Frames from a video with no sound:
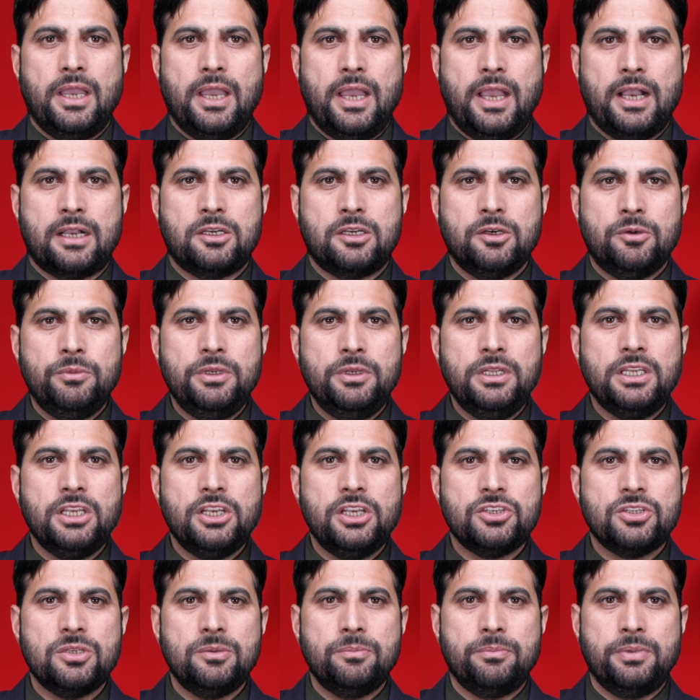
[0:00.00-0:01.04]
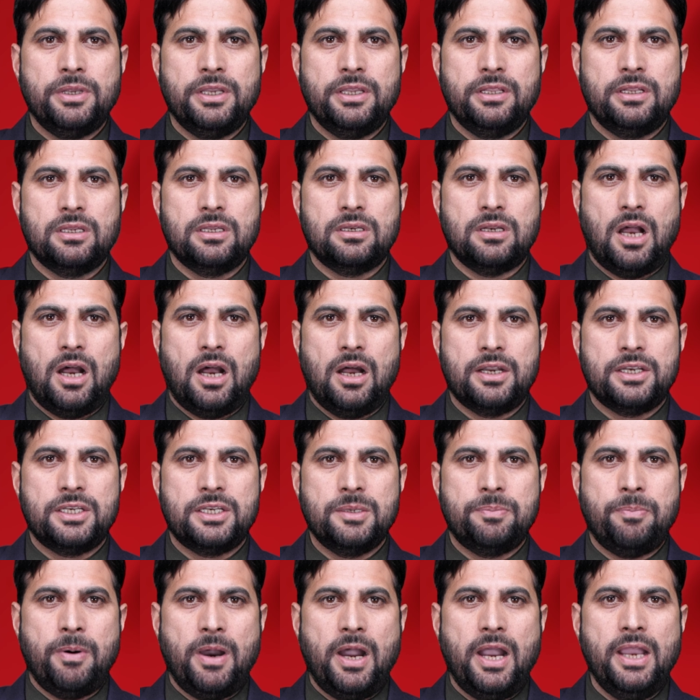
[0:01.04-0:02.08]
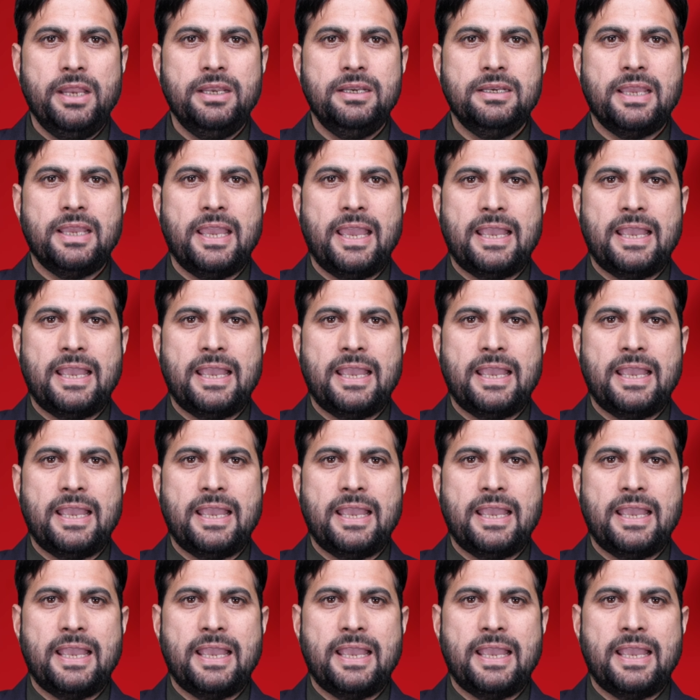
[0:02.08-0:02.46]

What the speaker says: A communication barrier are defined